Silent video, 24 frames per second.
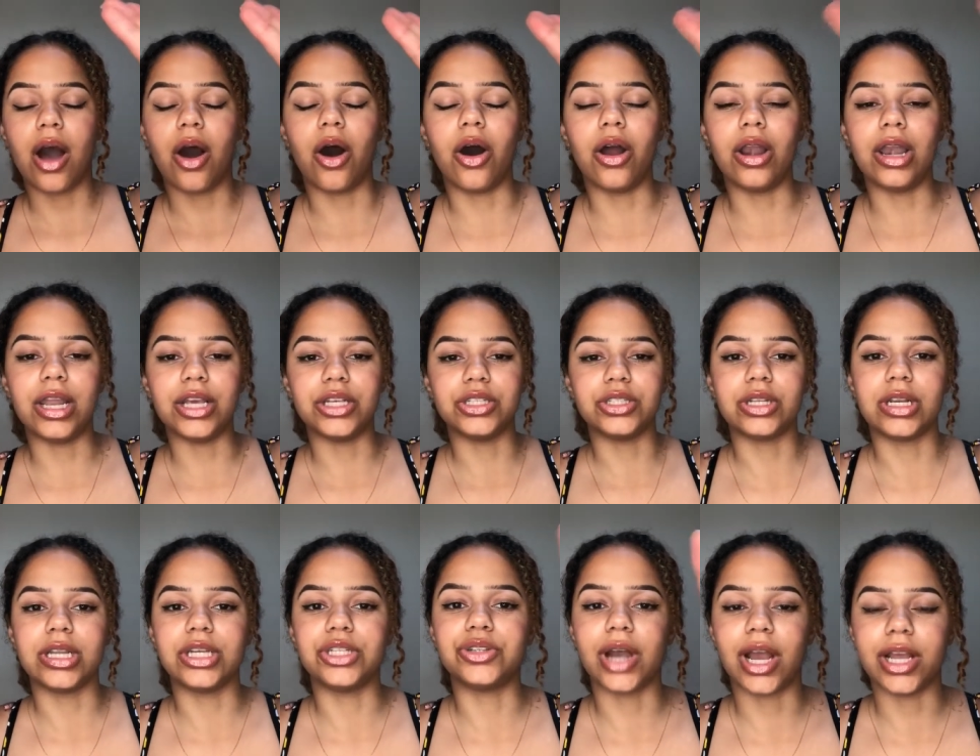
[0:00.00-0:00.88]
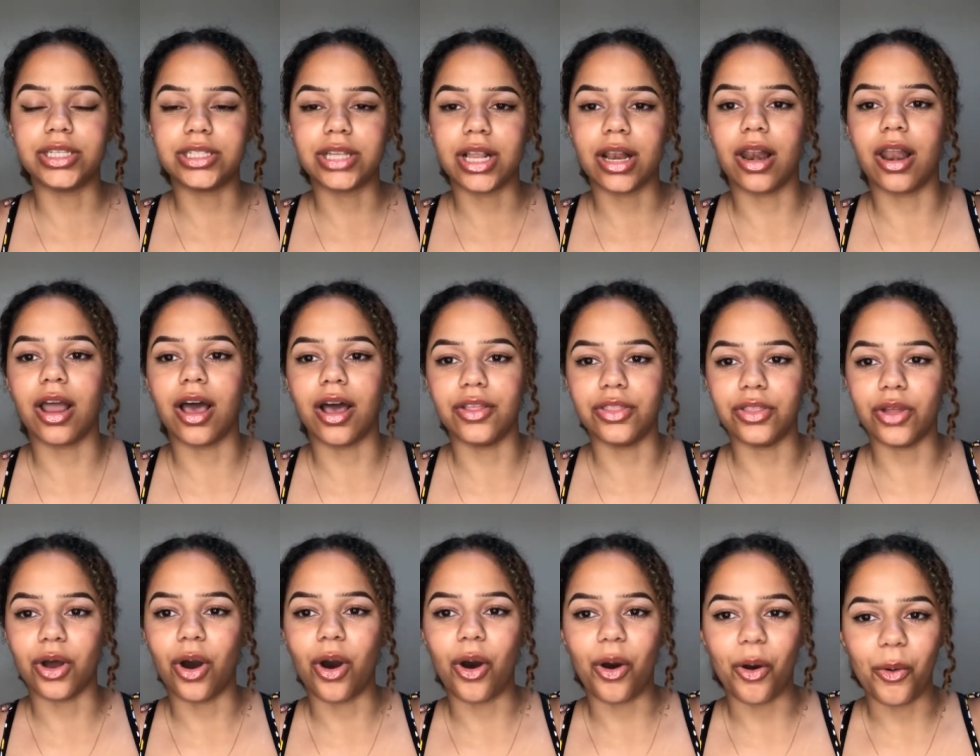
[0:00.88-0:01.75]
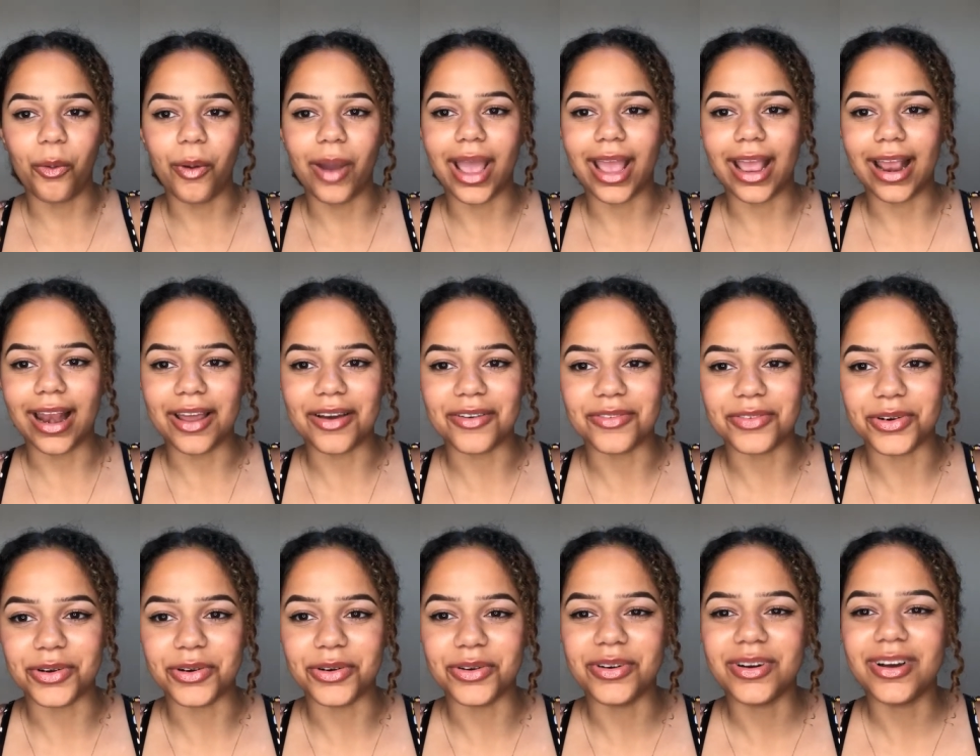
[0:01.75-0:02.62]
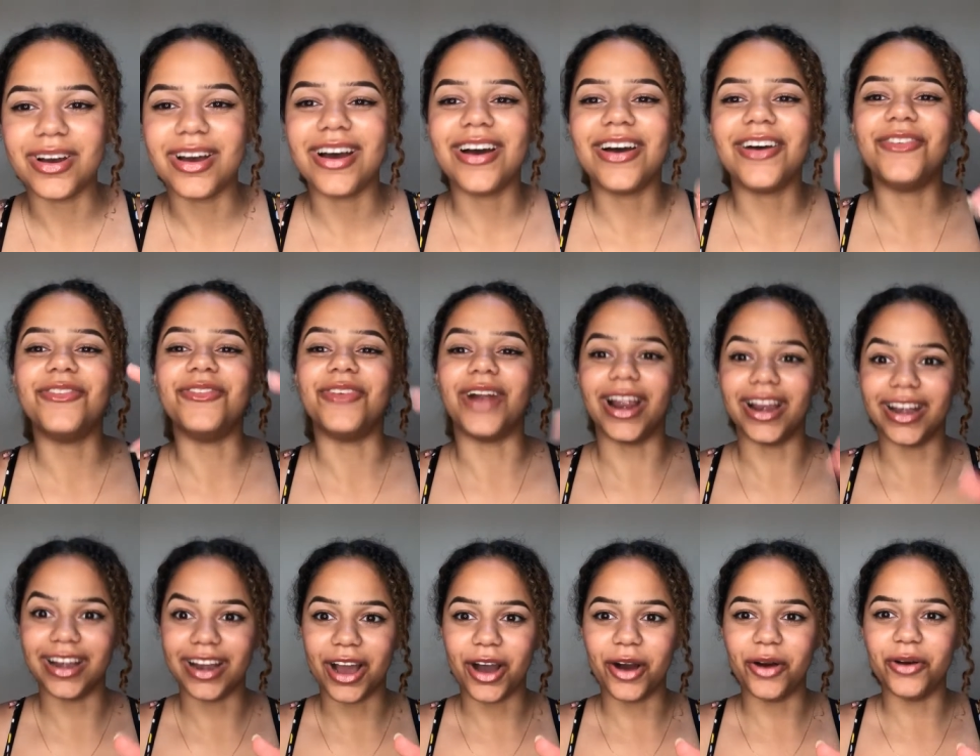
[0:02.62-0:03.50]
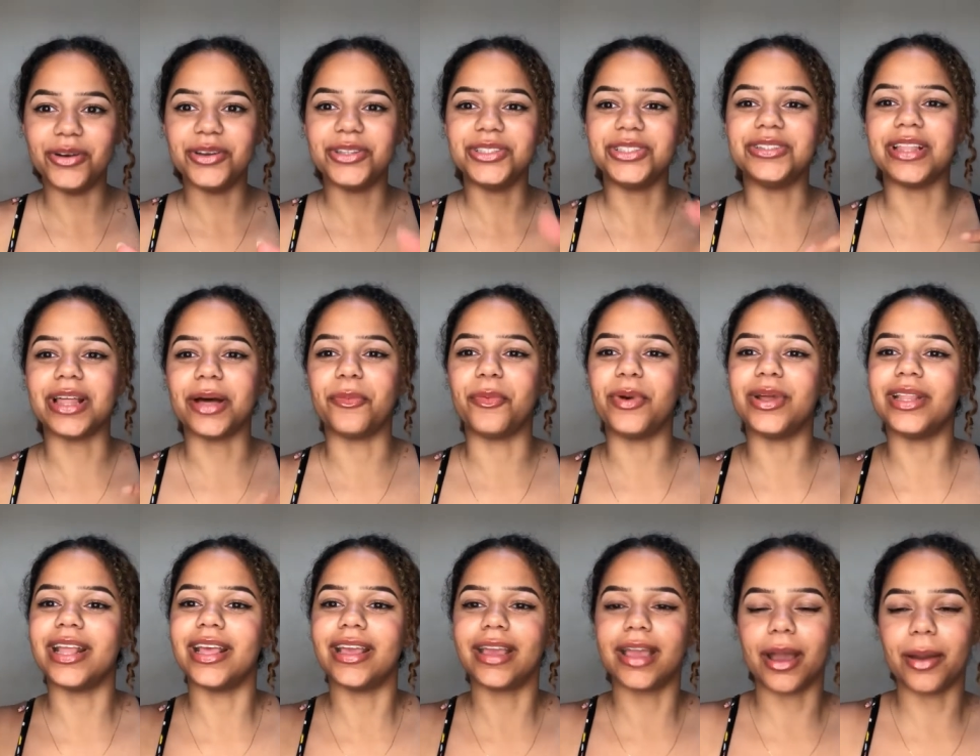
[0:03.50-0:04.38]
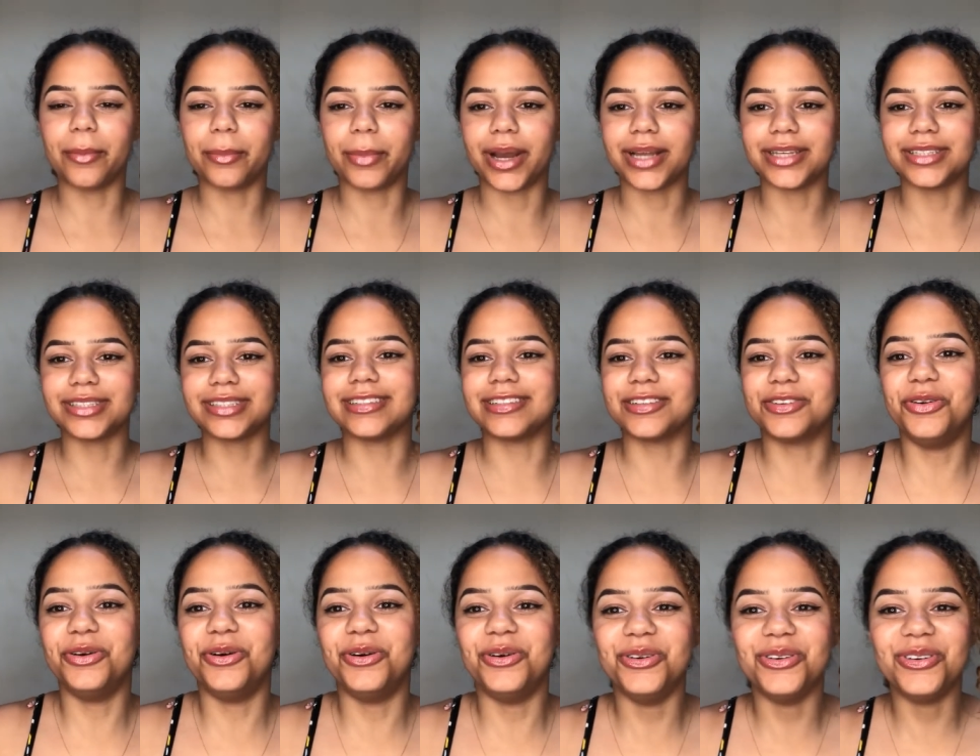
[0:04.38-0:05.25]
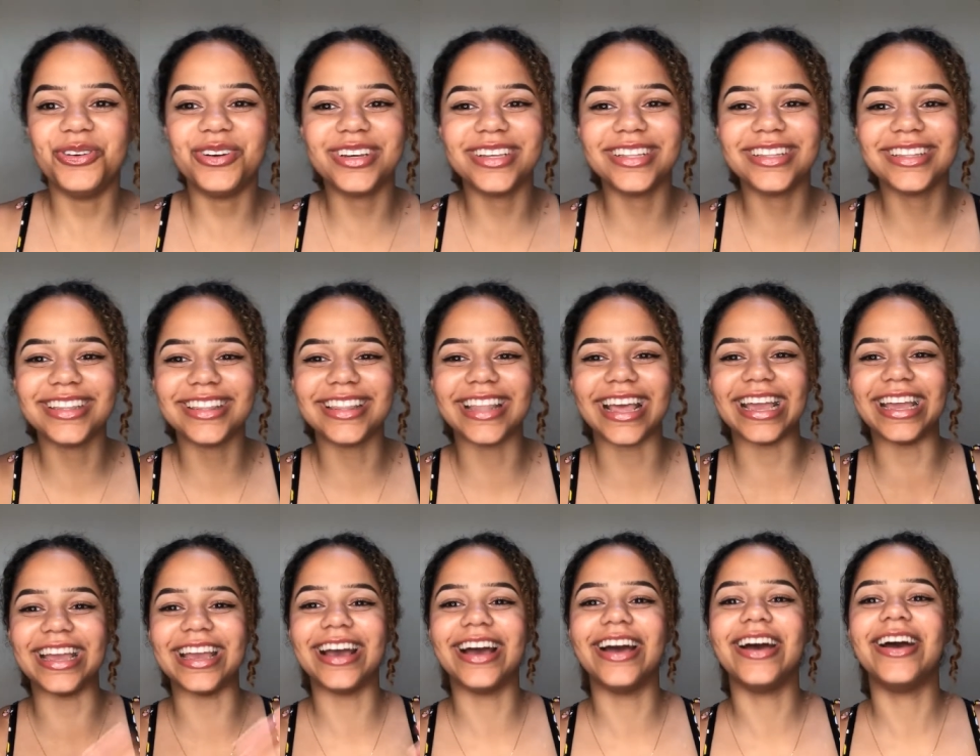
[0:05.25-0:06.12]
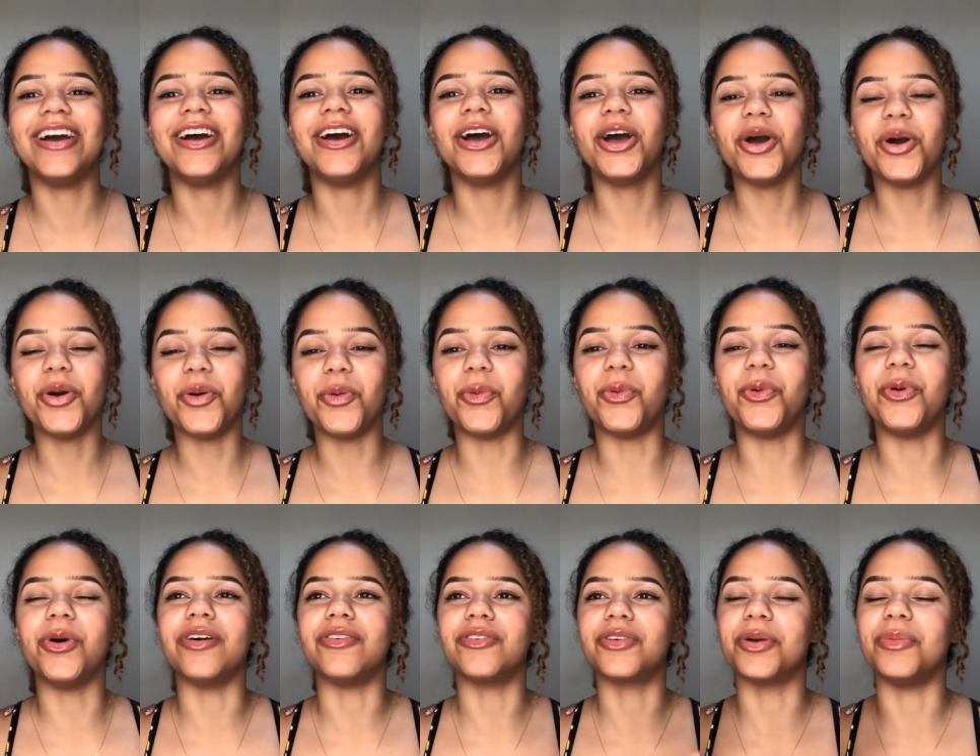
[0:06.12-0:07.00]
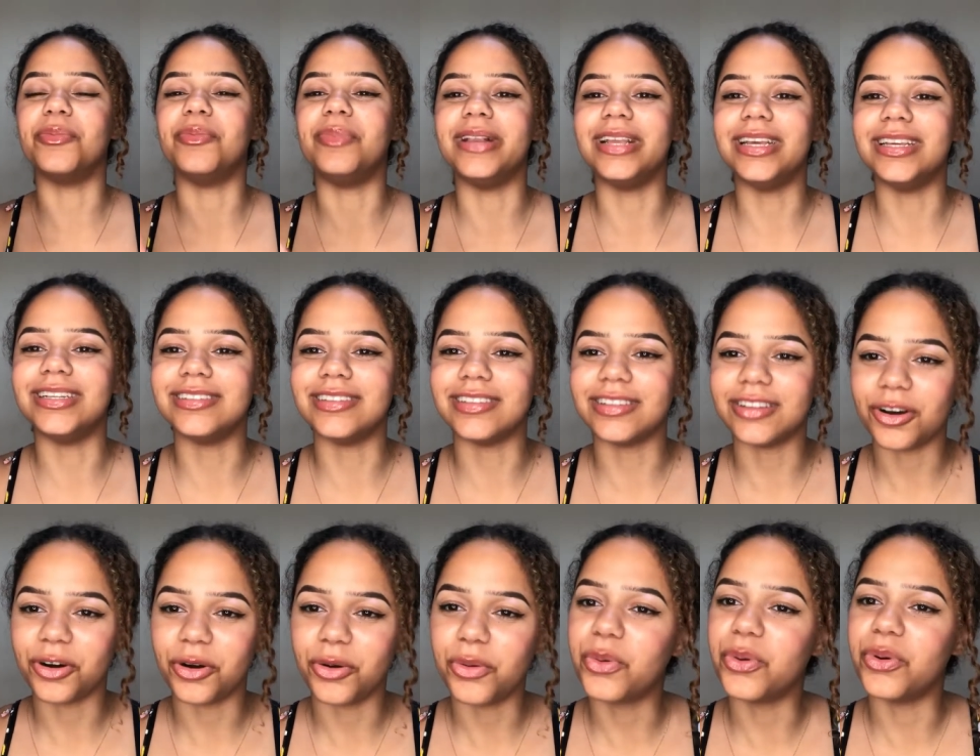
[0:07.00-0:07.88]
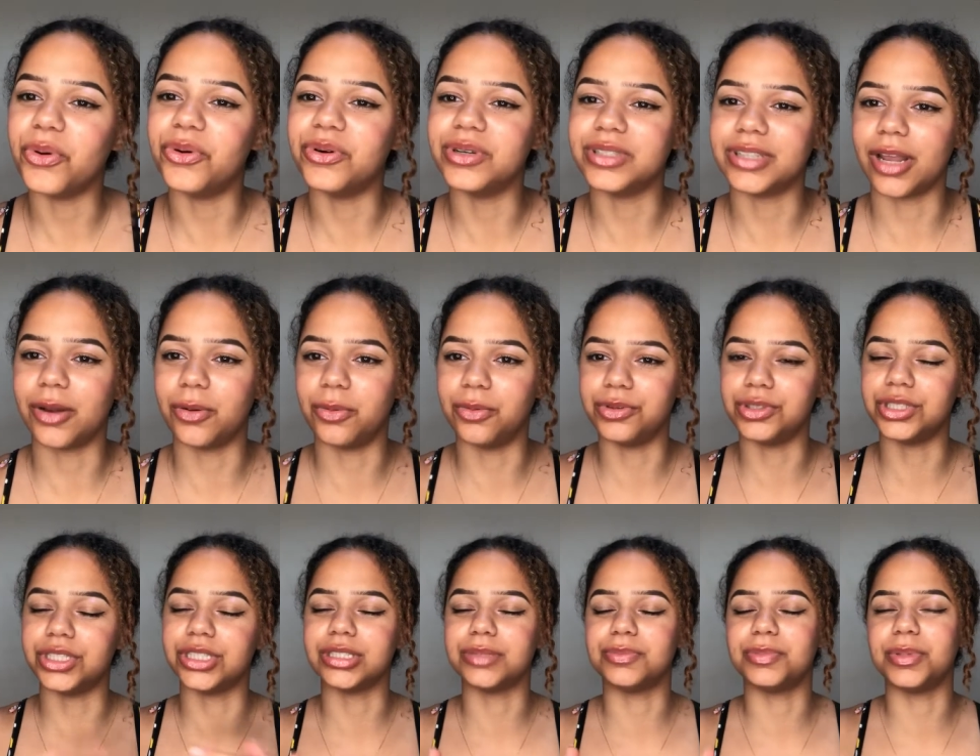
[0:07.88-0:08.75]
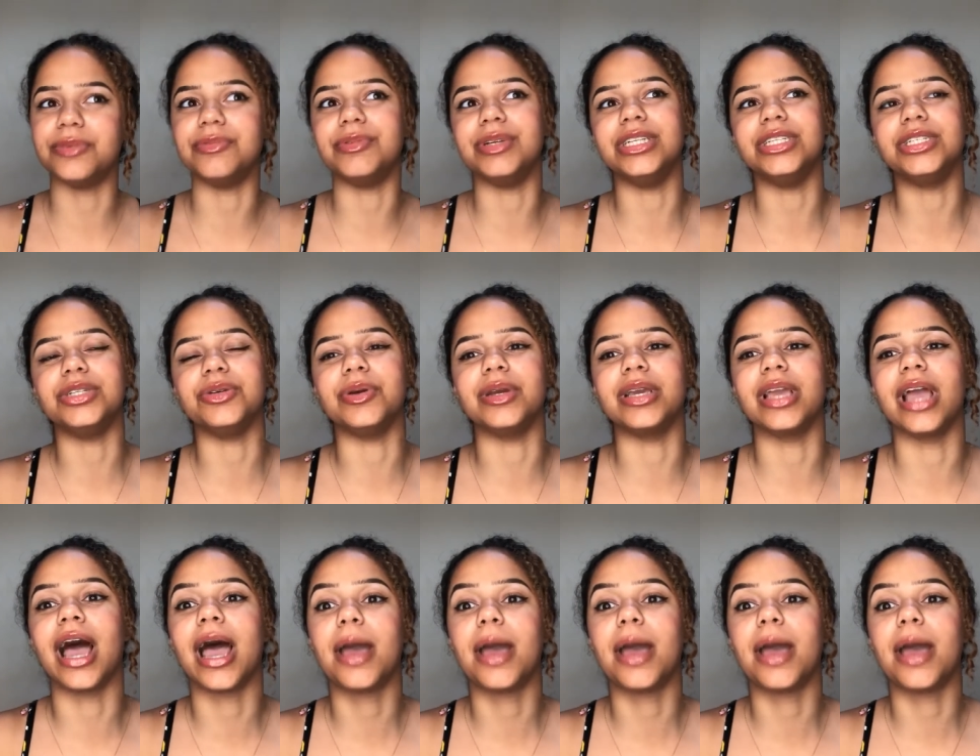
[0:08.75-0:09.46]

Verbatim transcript: are literally trying to learn the whole A-level right now, so that when they get back to school they will have completed the whole course and would just be redoing it.